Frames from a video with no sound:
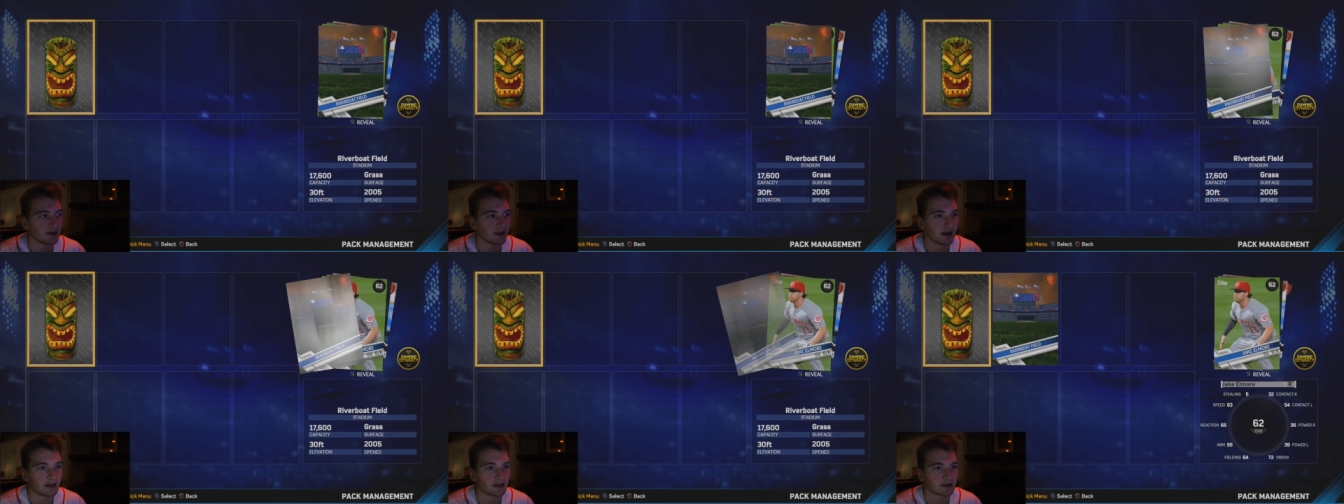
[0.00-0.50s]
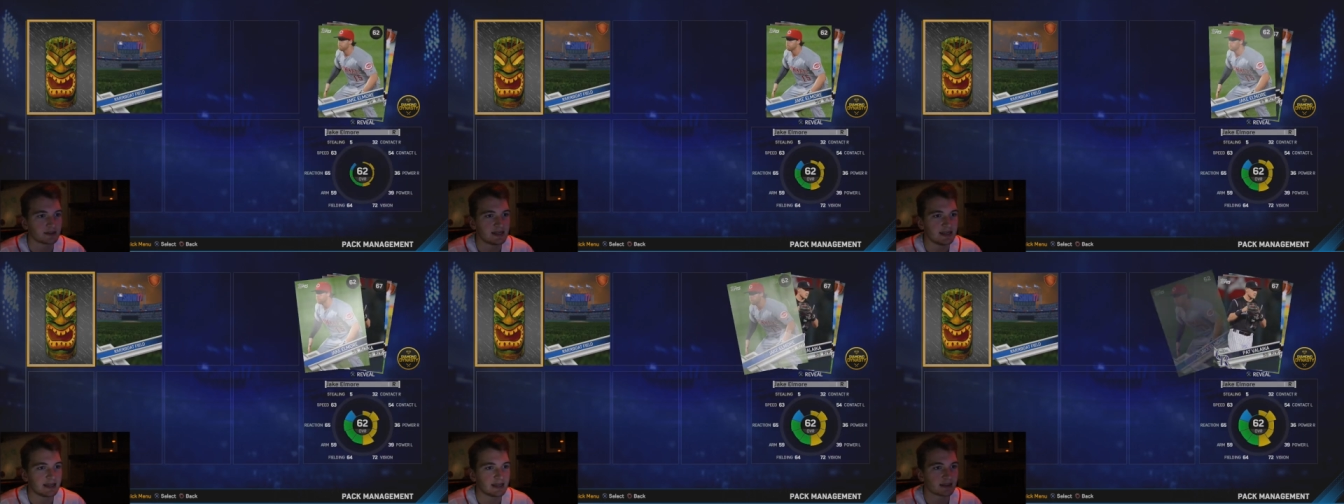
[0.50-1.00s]
You had a little
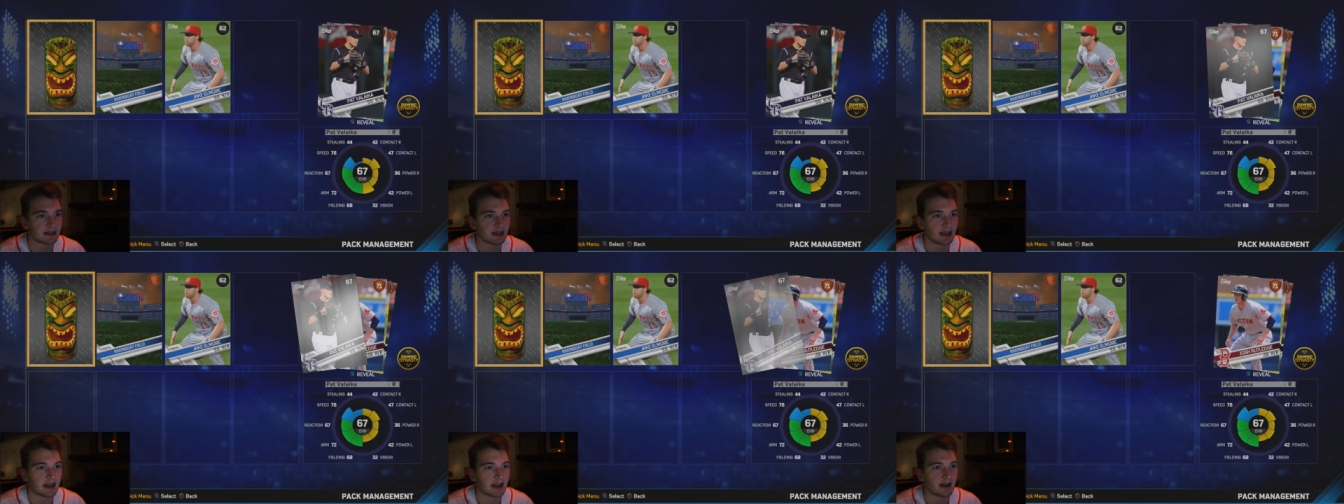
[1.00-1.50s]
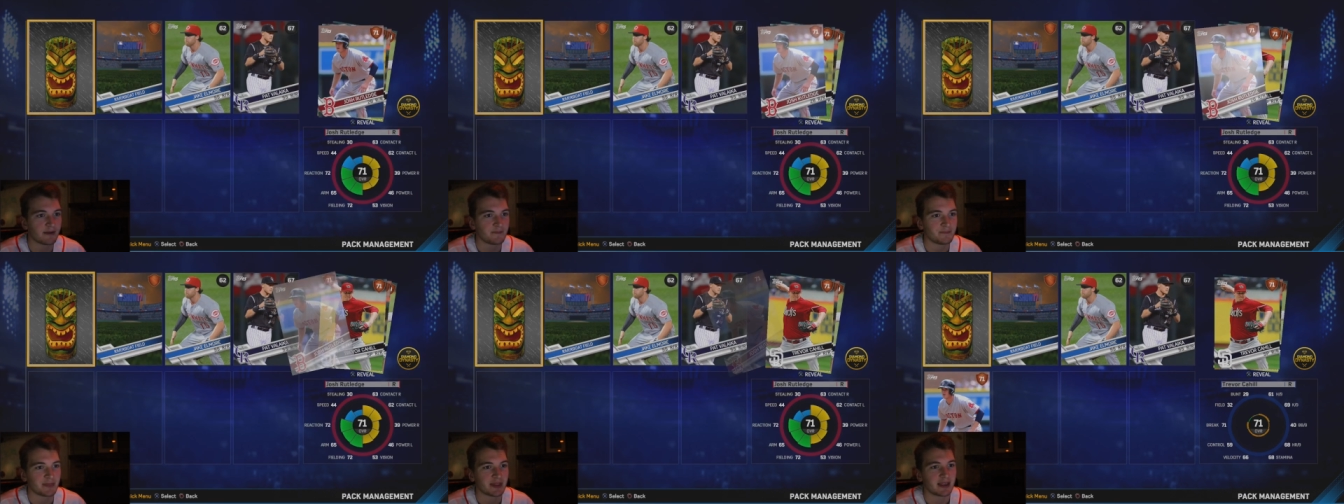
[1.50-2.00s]
tiki thing
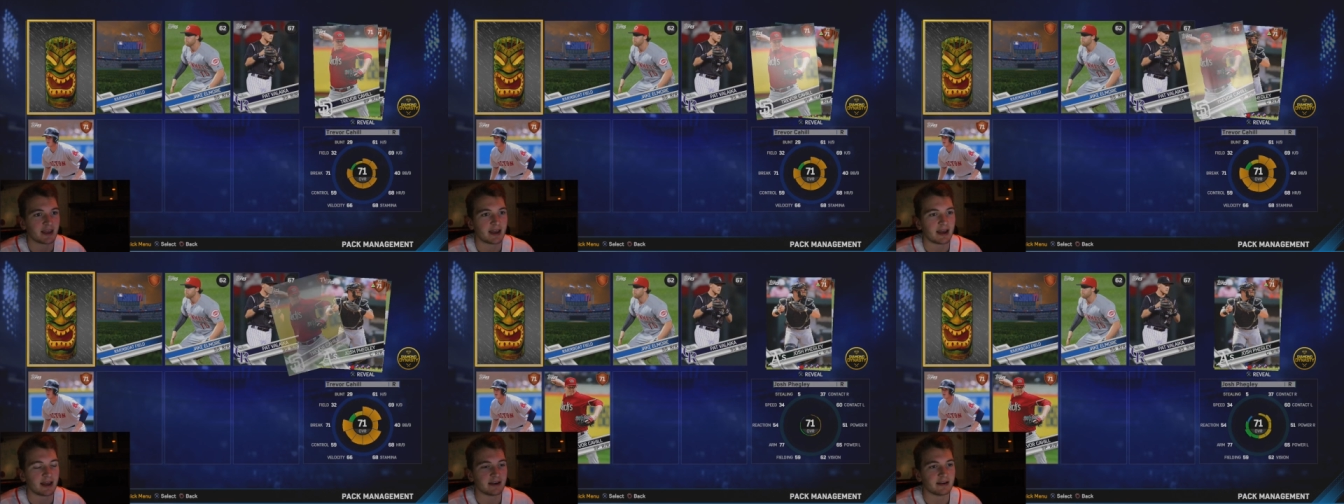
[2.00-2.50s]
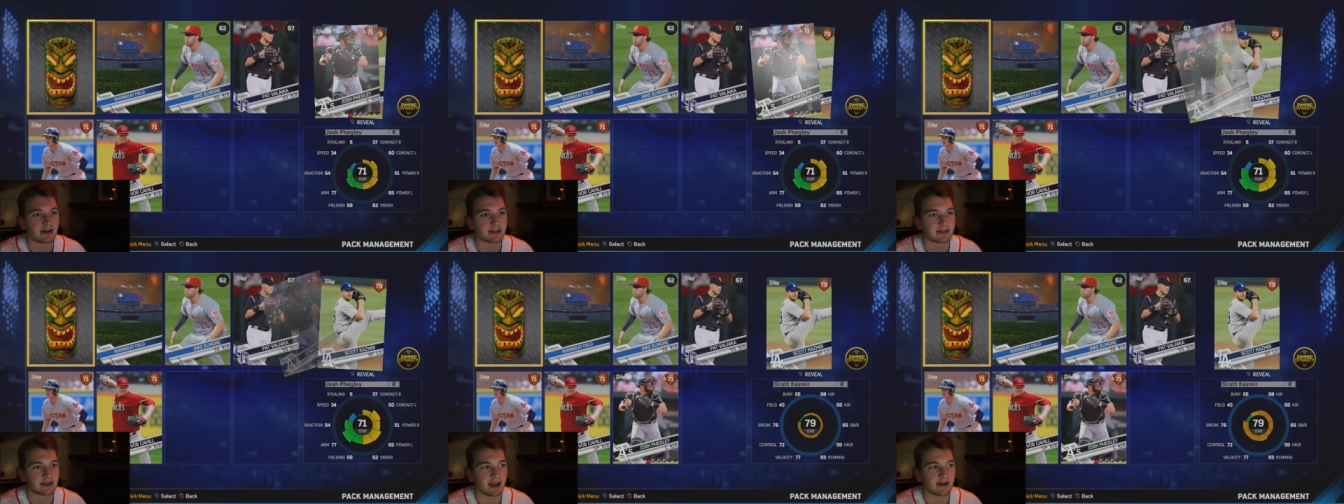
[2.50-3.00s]
and
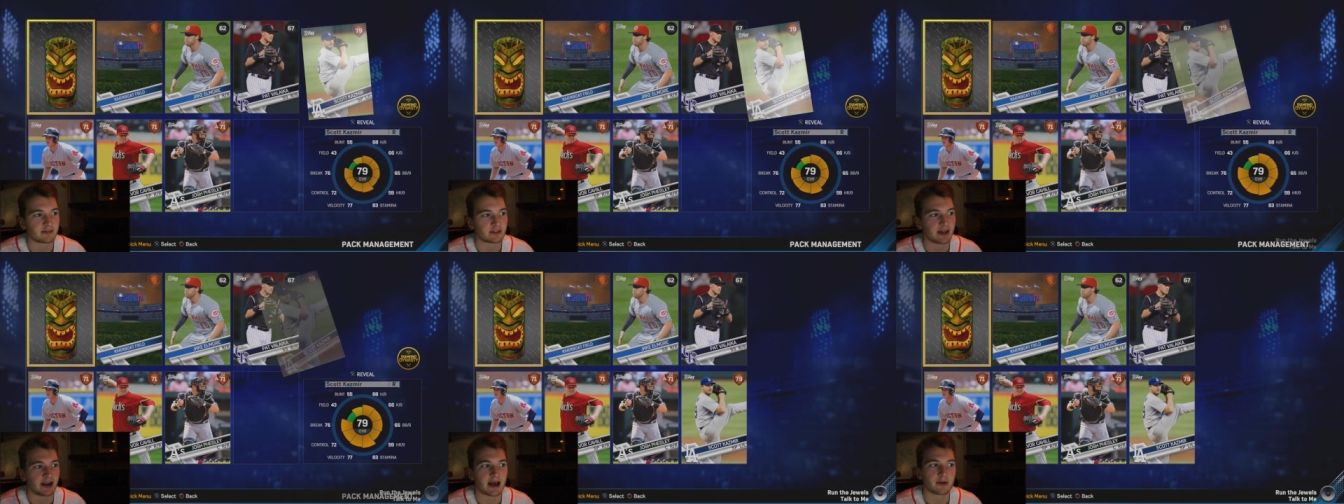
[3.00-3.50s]
nothing after that.